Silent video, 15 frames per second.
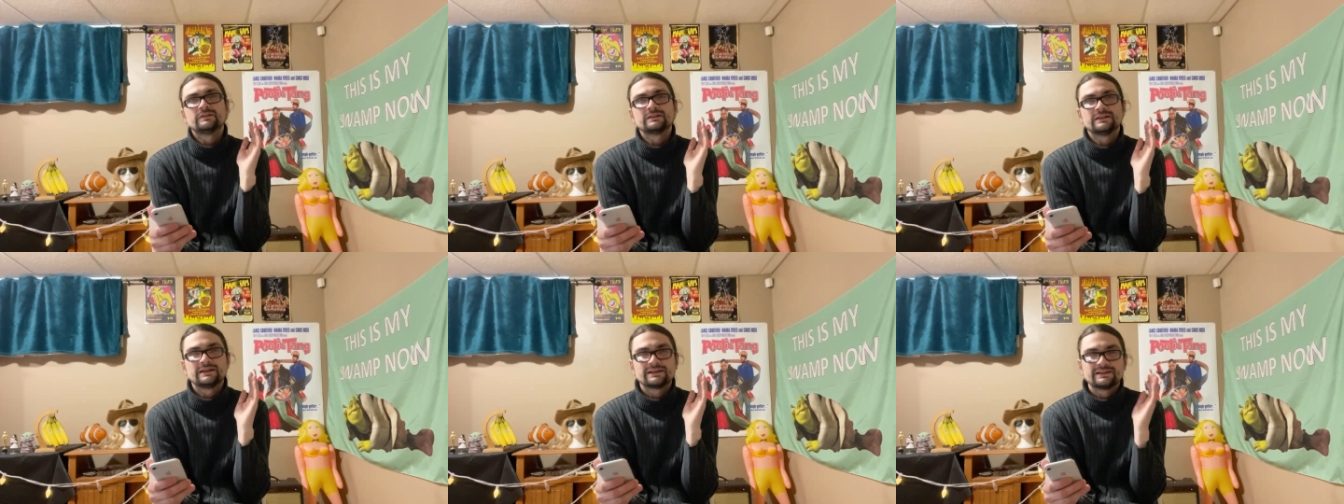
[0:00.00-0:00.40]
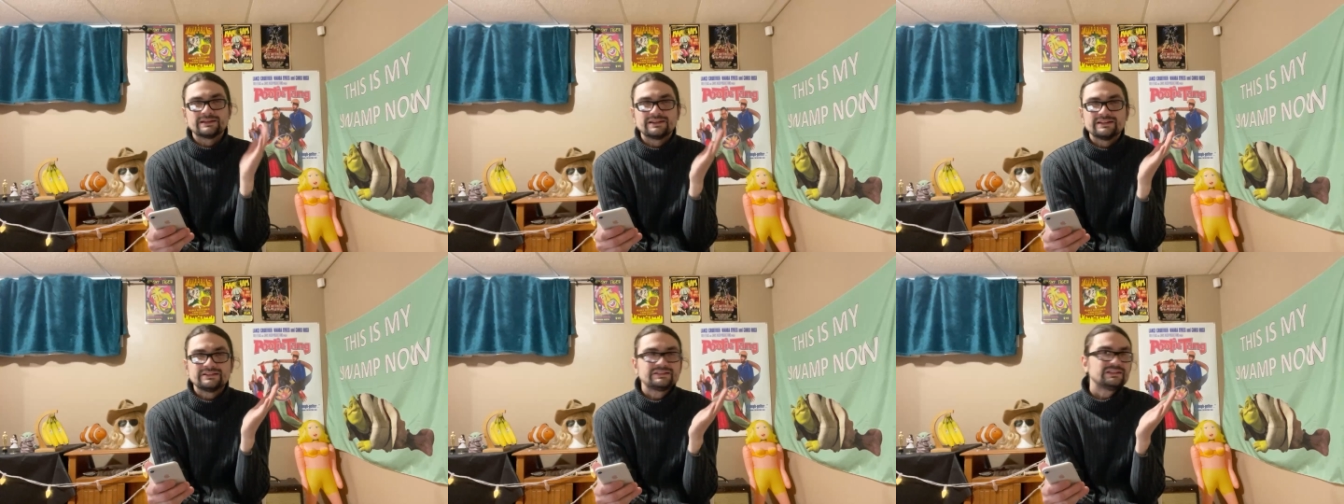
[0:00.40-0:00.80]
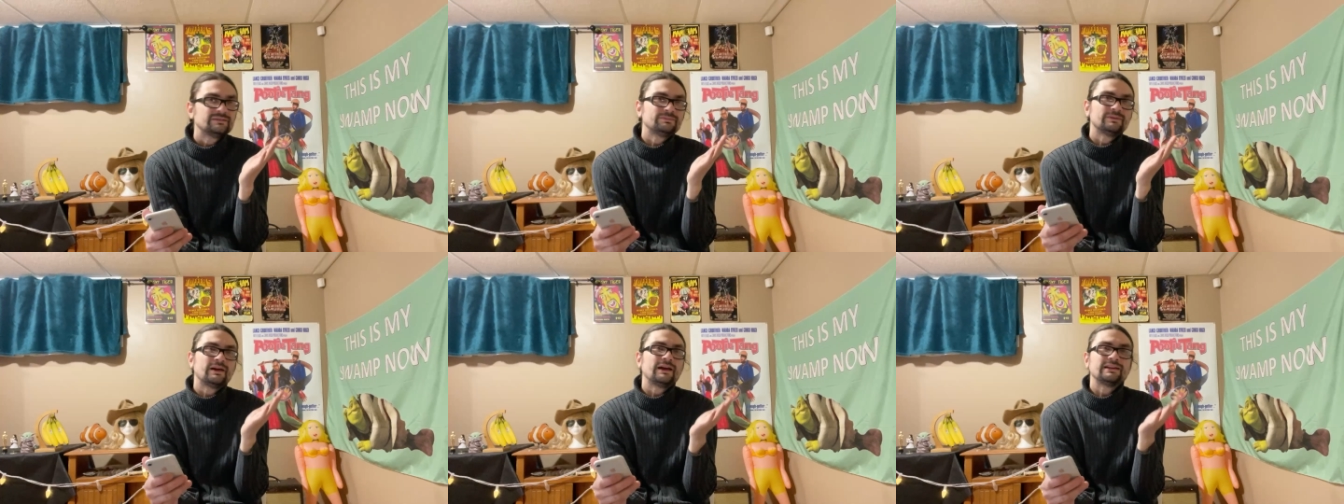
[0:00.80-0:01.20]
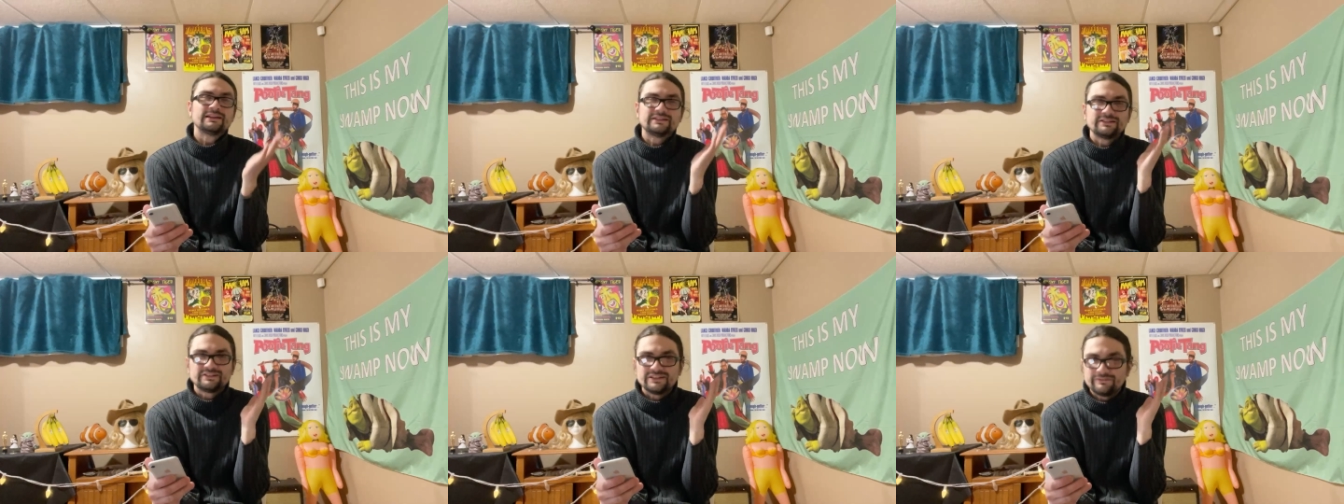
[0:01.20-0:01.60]
And they're like, is she blind?
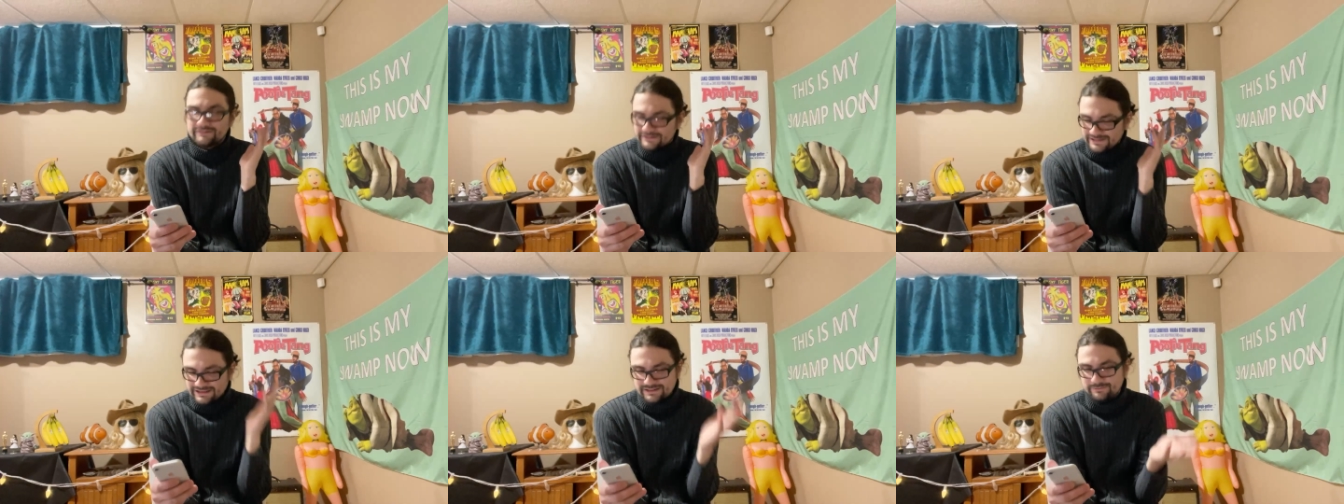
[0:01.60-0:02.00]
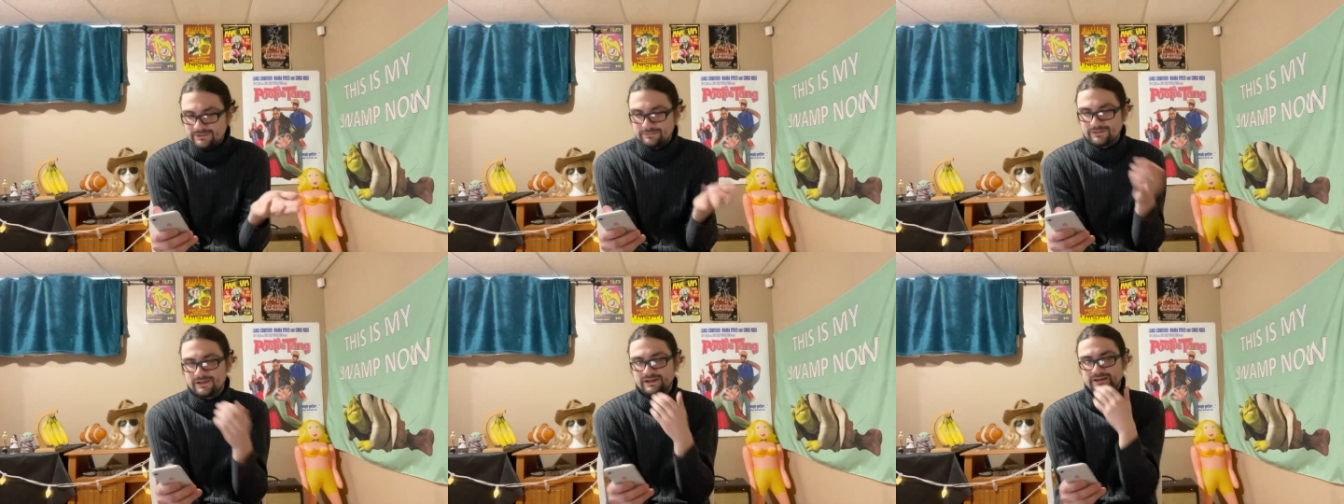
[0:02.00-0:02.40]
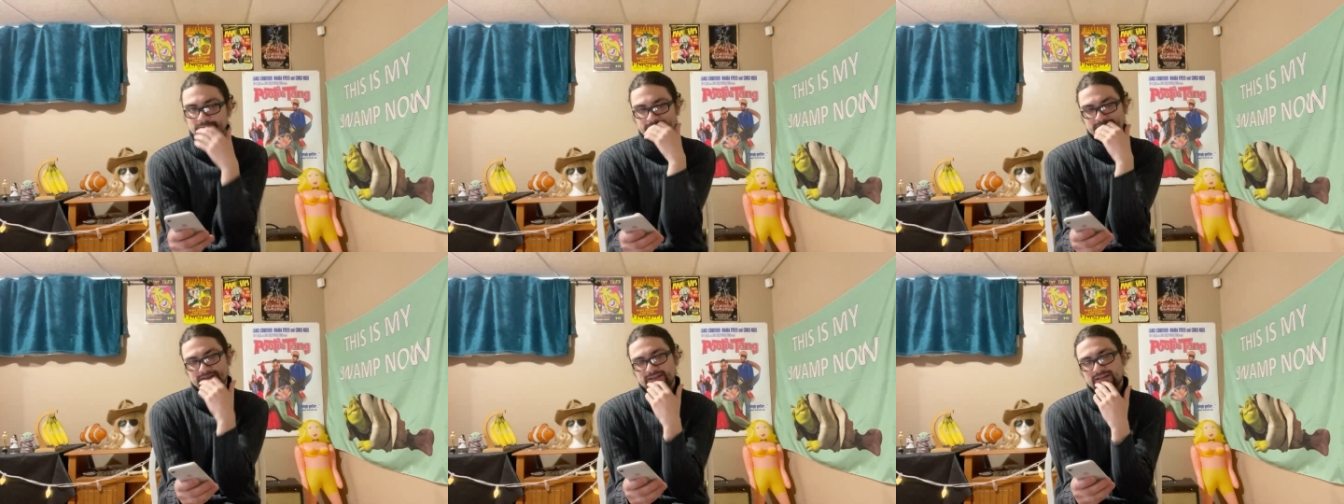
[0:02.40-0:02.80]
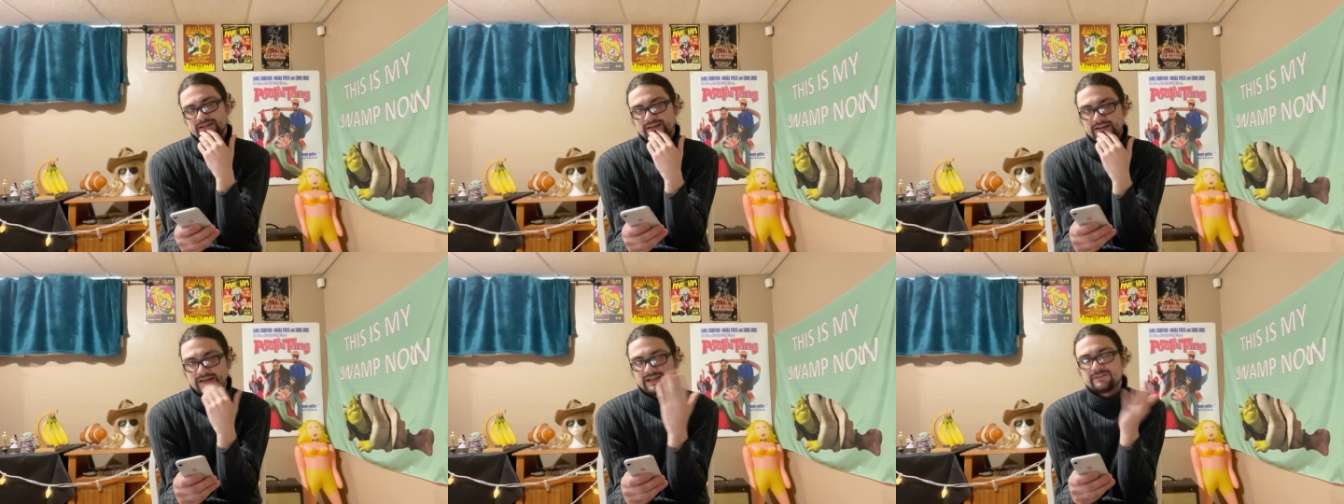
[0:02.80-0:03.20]
Like, does she even need to be blind? But
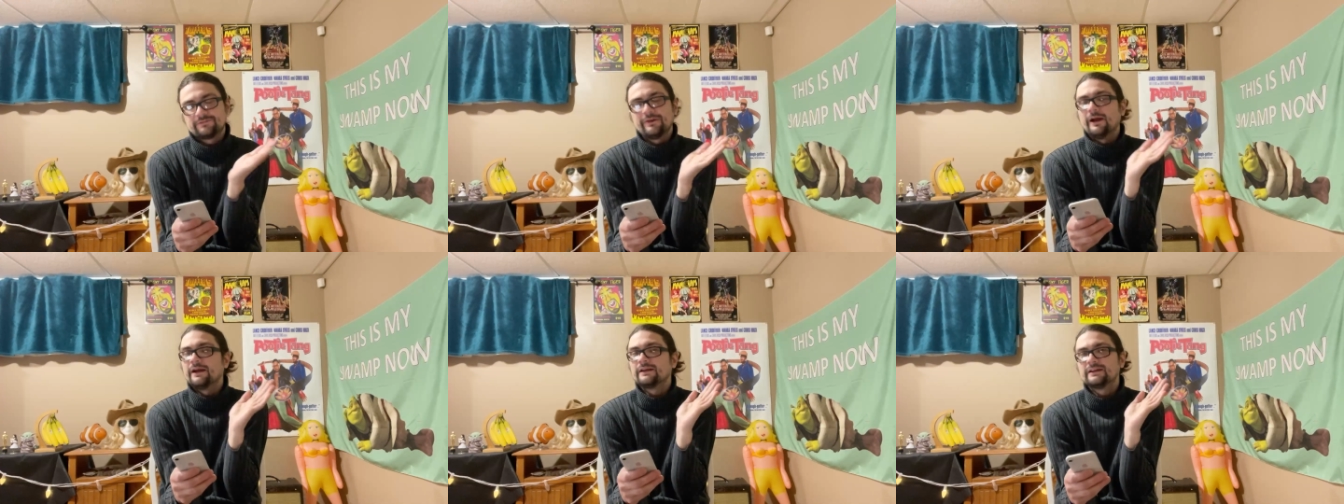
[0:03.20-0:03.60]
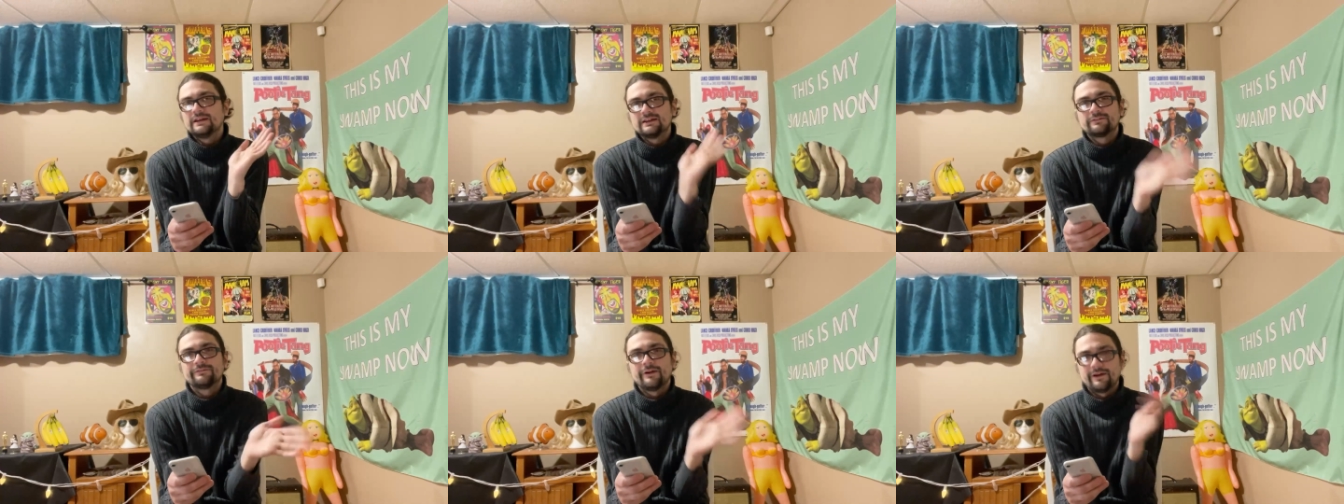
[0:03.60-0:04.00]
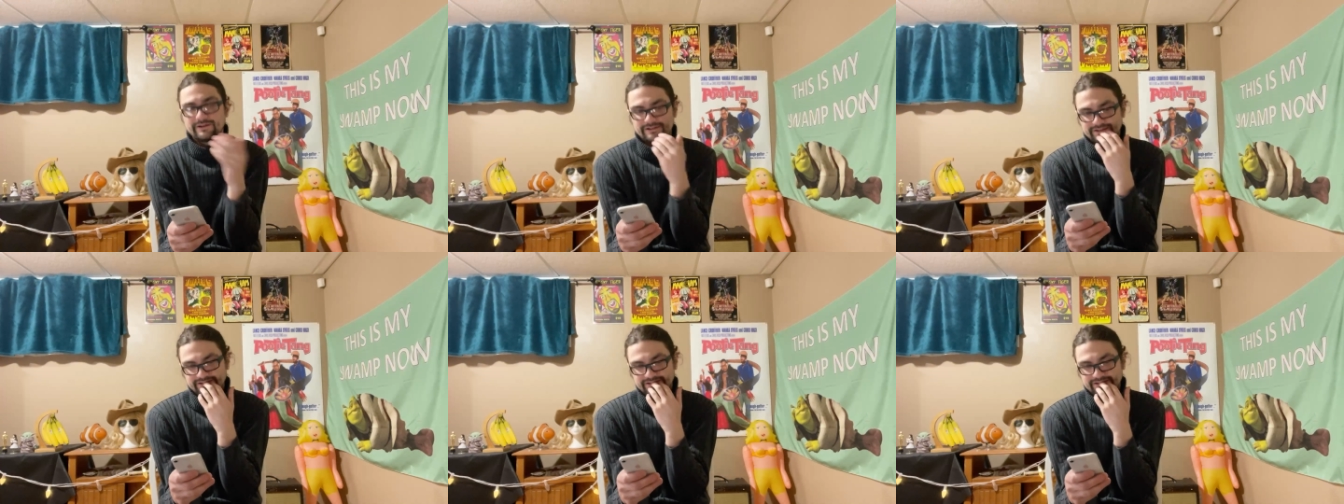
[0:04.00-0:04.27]
it's fine. It's fine.